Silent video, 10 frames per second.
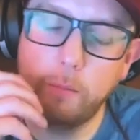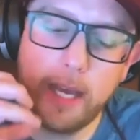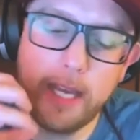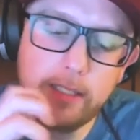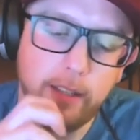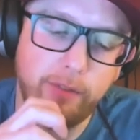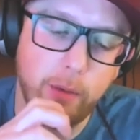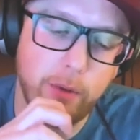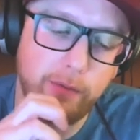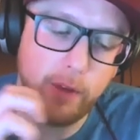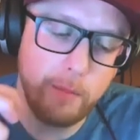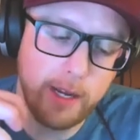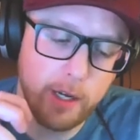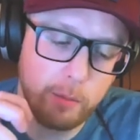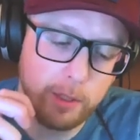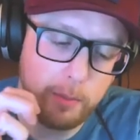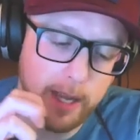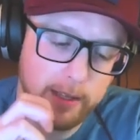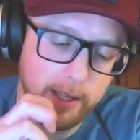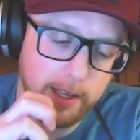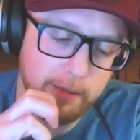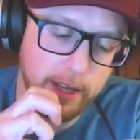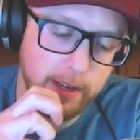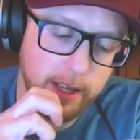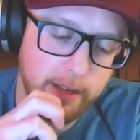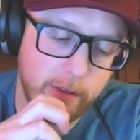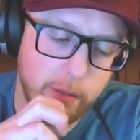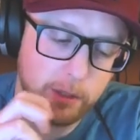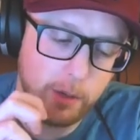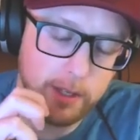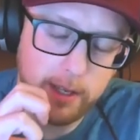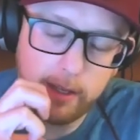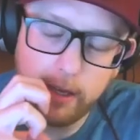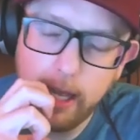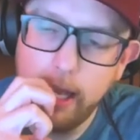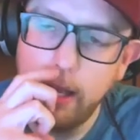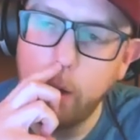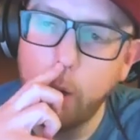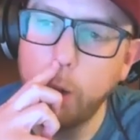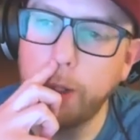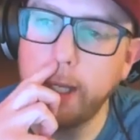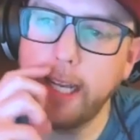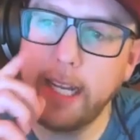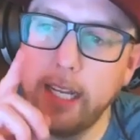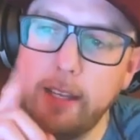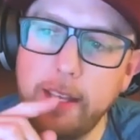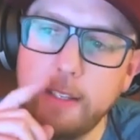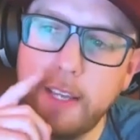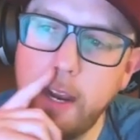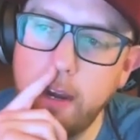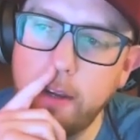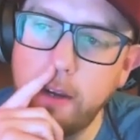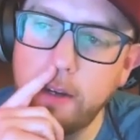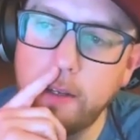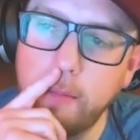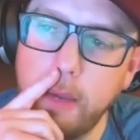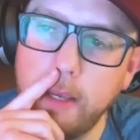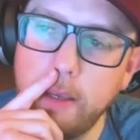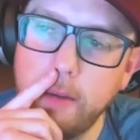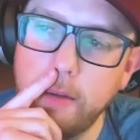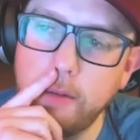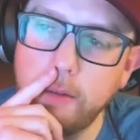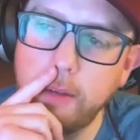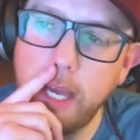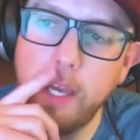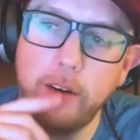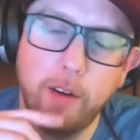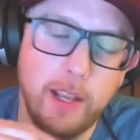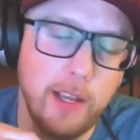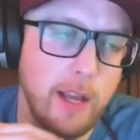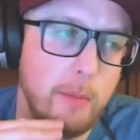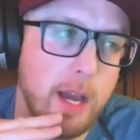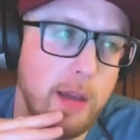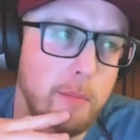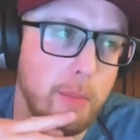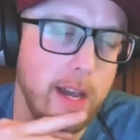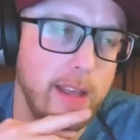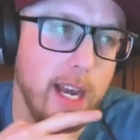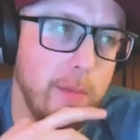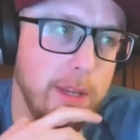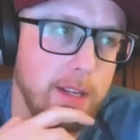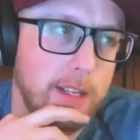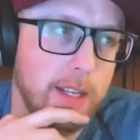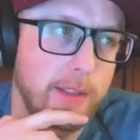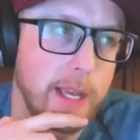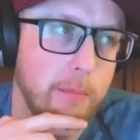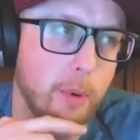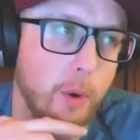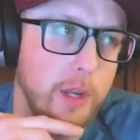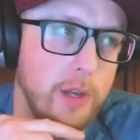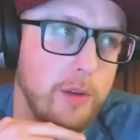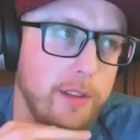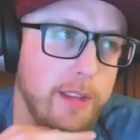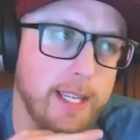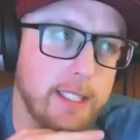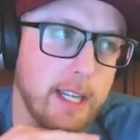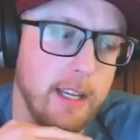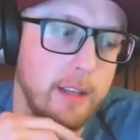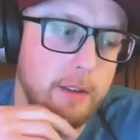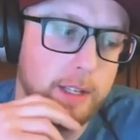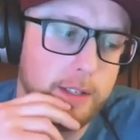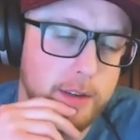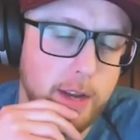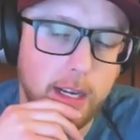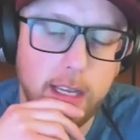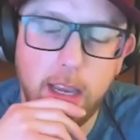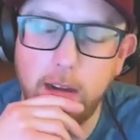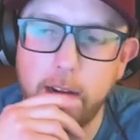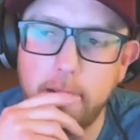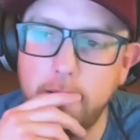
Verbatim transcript: based from a filmmaker's perspective and from a storyteller, did any of these characters make you angry? And I, by by that I mean, did they bore you? Did they excite you? Did you not care?